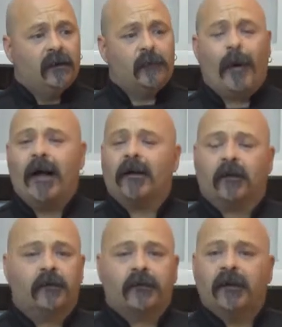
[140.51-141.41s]
The
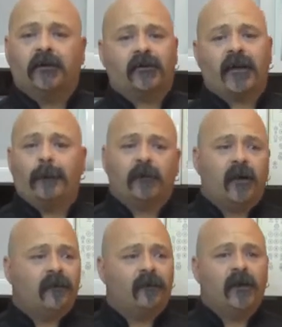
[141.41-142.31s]
Bonakers, they just kept
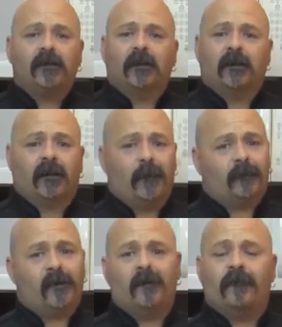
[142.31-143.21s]
on fishing,
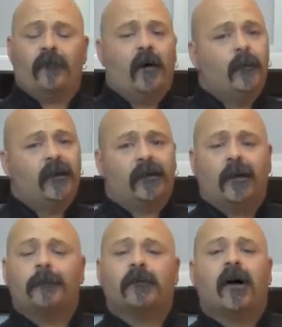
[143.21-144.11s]
kept on farming,
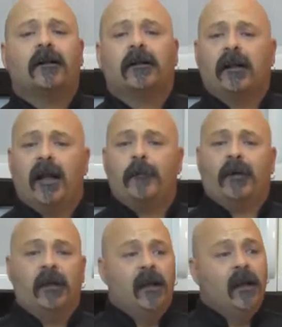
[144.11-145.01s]
kept on
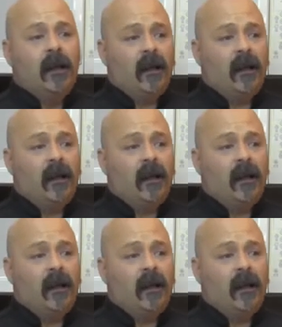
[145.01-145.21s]
clamming,